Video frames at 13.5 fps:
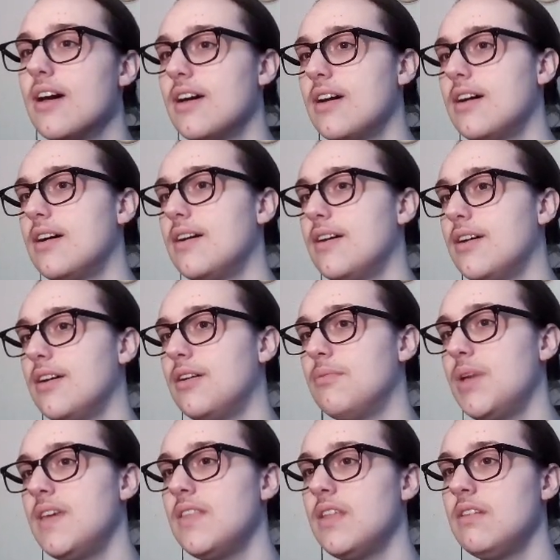
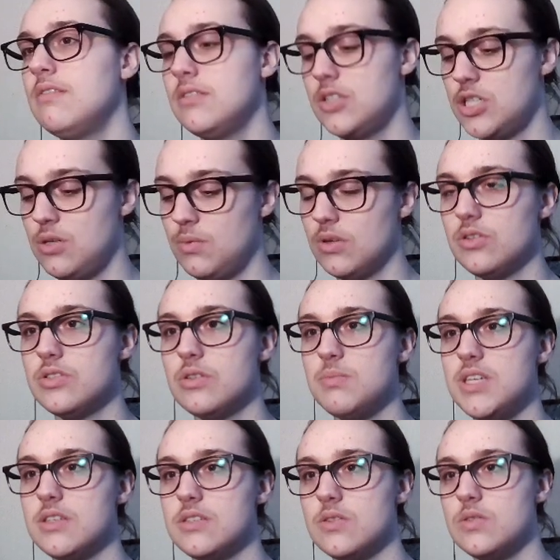And then she would also be
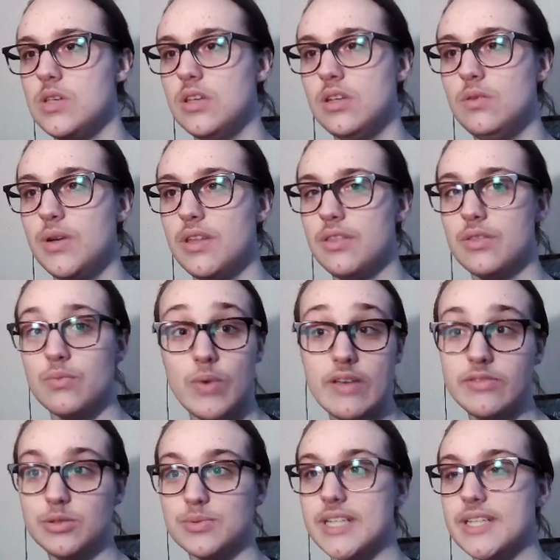associated with
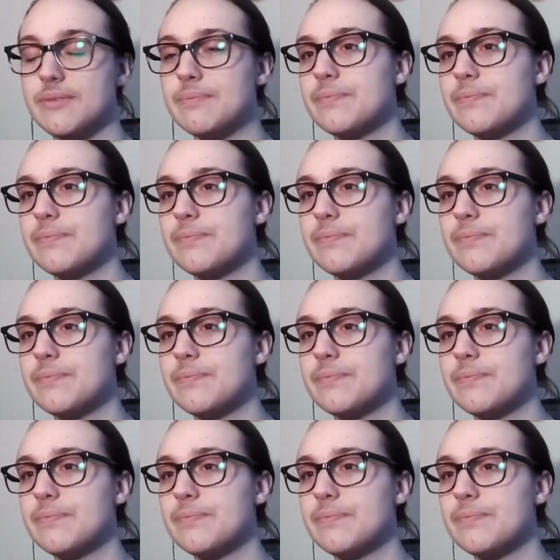revelry.